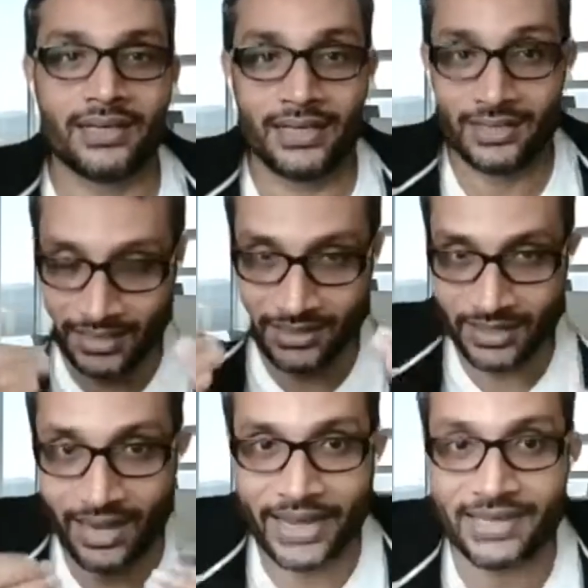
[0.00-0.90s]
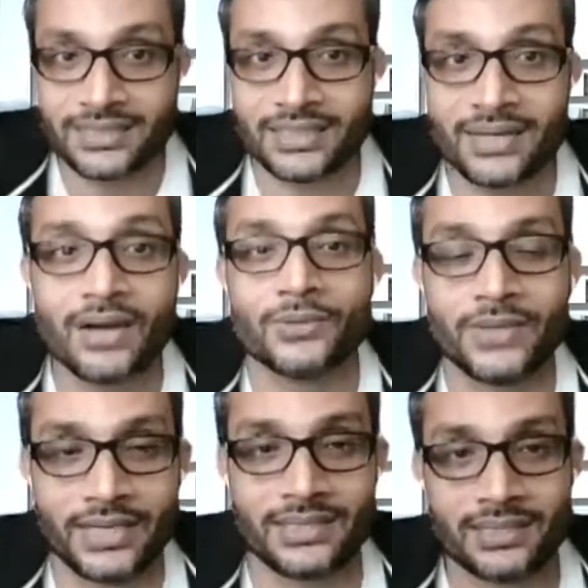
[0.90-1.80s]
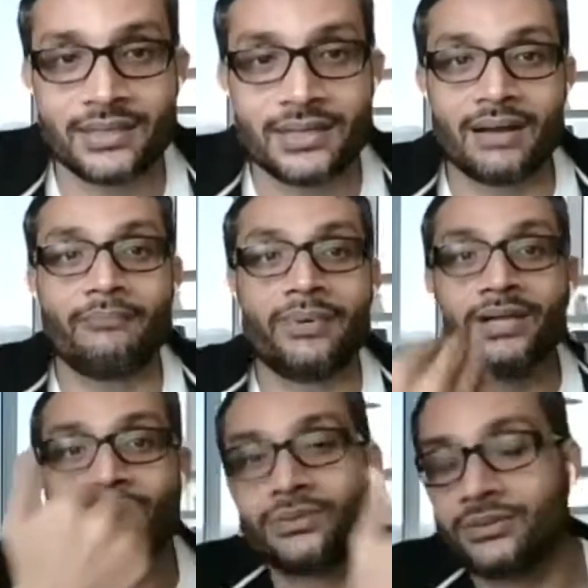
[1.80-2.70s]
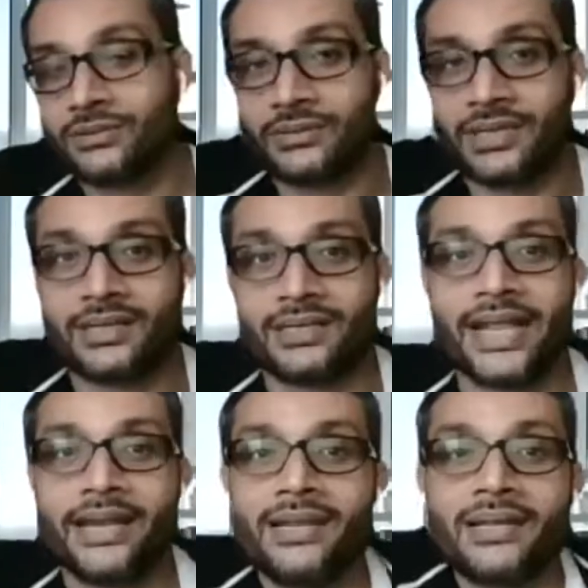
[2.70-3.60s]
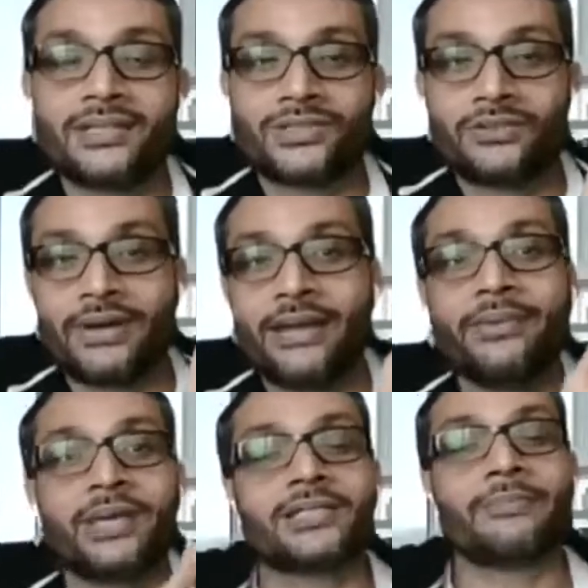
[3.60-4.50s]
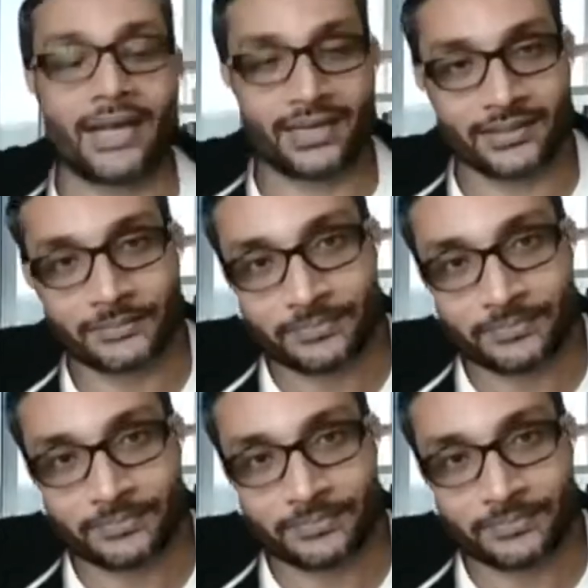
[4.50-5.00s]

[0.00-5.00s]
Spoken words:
in the clients nowadays compared to 10 years or 5 years back.